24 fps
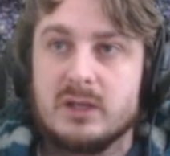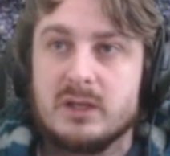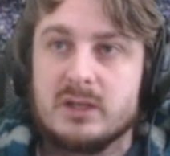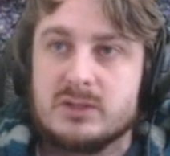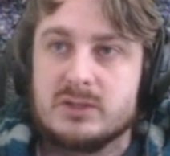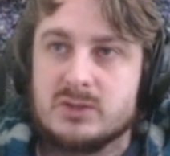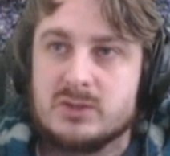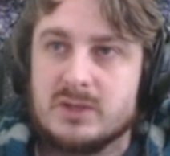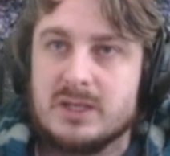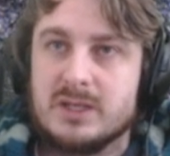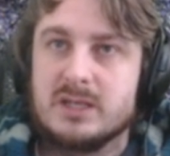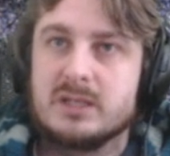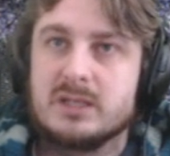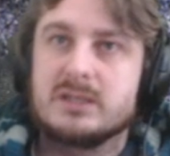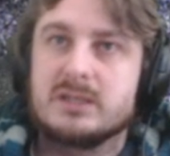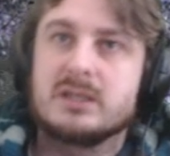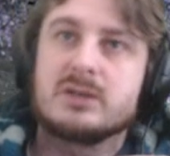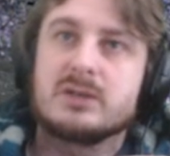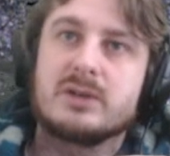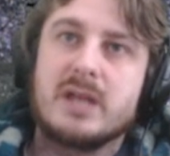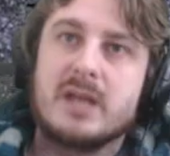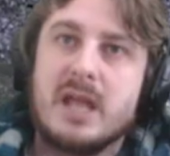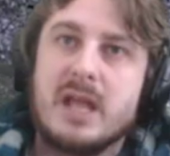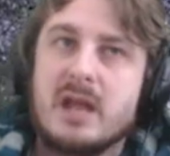So in
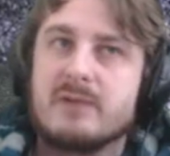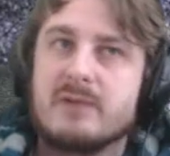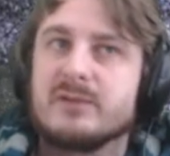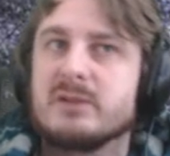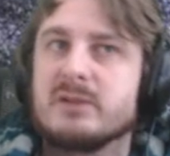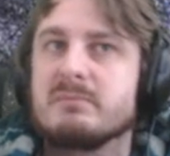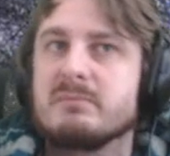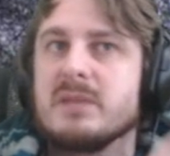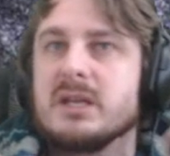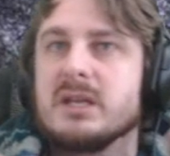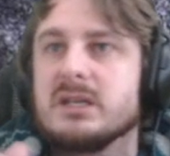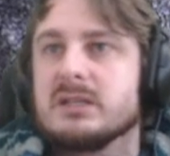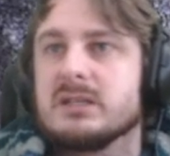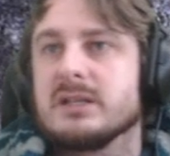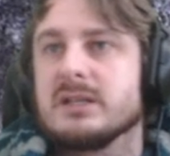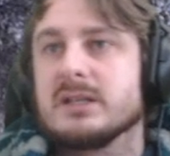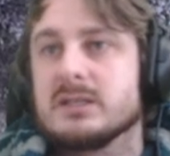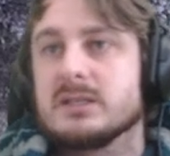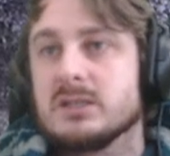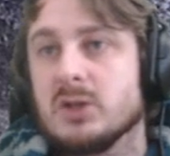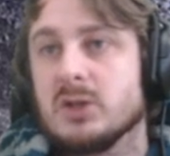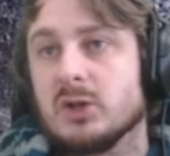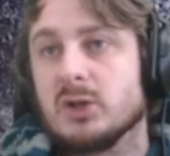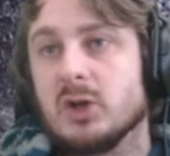theory, every minion
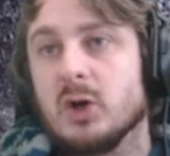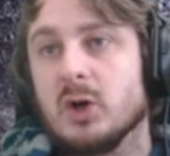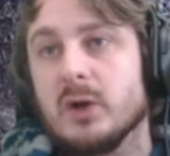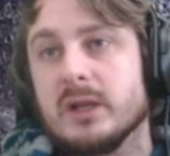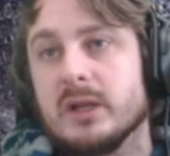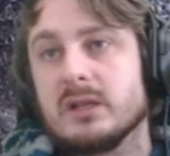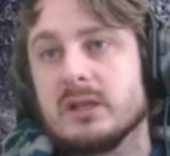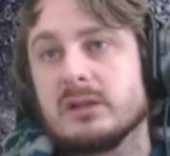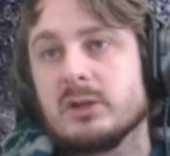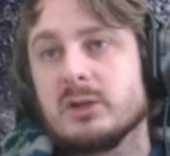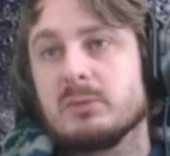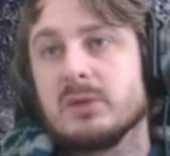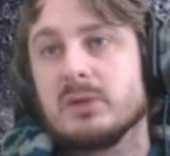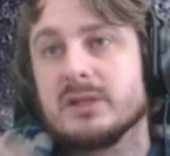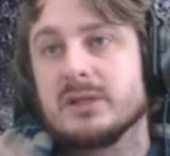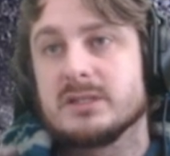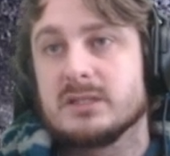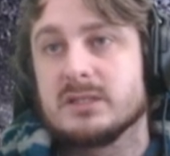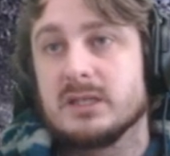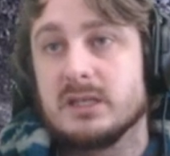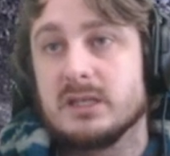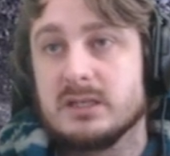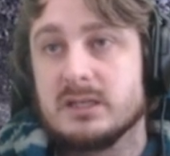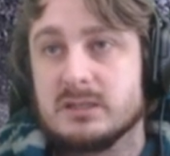that's not holding a little
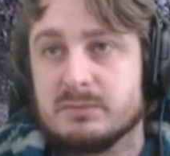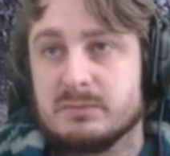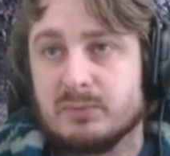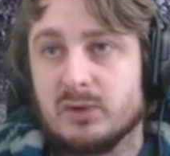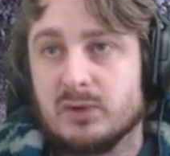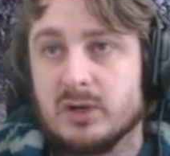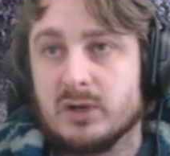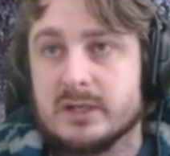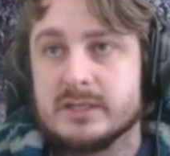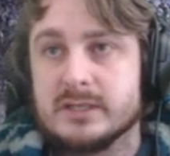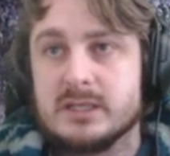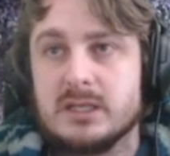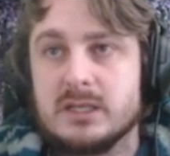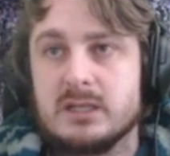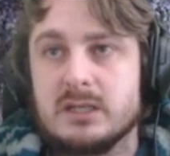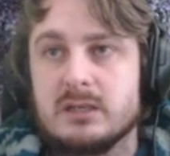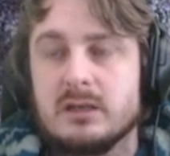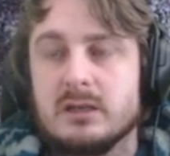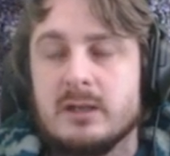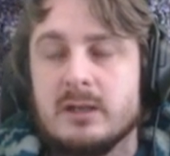monster is proxy,